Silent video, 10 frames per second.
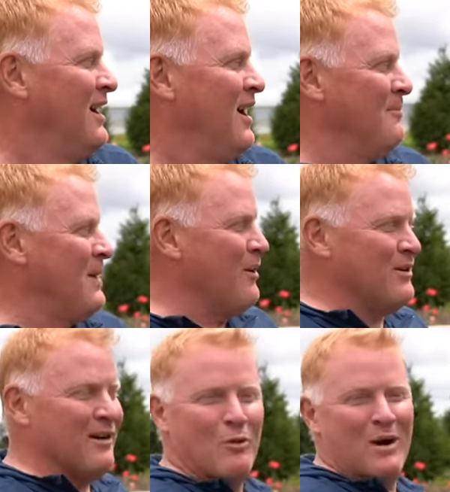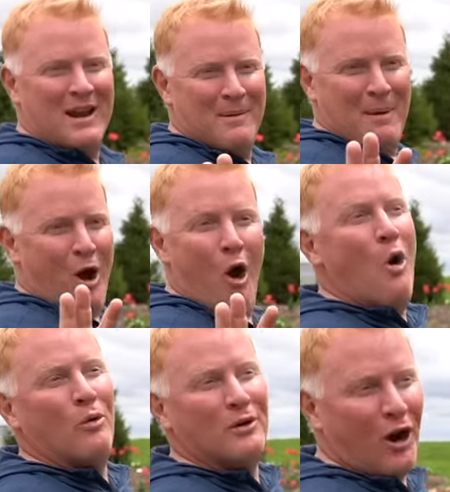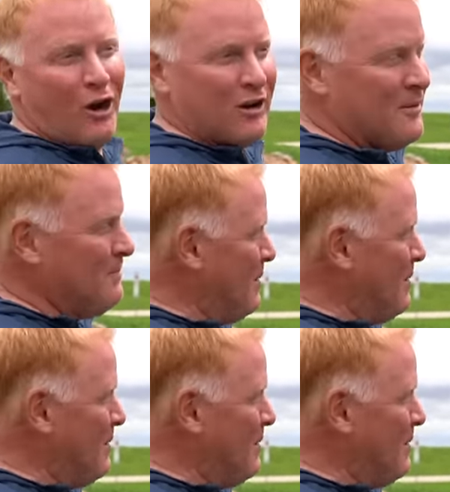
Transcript: Um, I would never want it in my own yard,